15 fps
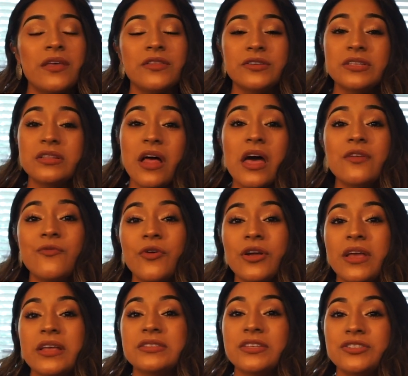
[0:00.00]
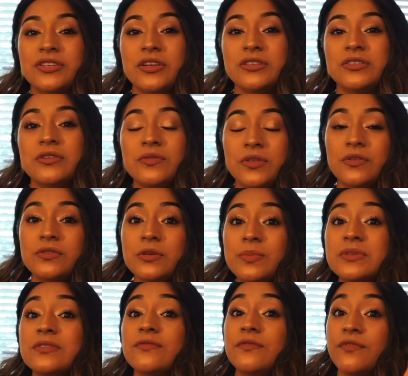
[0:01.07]
There's a lot of workouts that you could do.
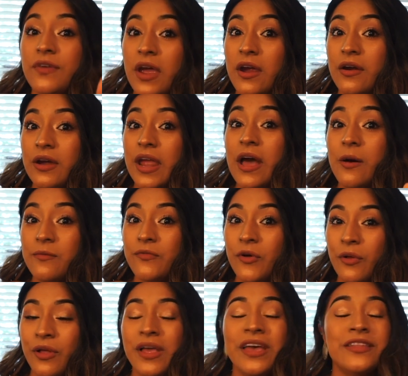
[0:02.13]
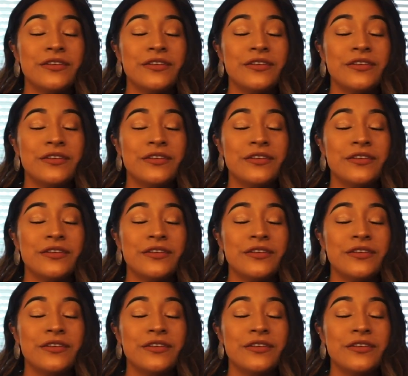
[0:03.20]
YouTube is very helpful.